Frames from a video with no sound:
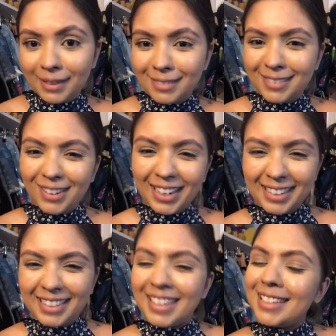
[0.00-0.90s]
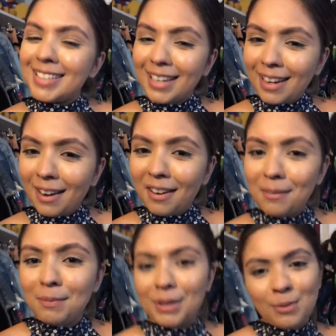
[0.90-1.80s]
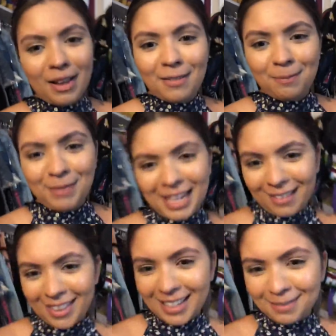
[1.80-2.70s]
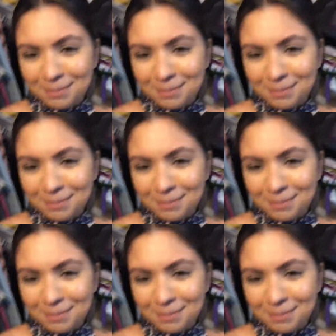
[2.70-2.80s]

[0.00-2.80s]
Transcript: All right, take care, be well, be healthy.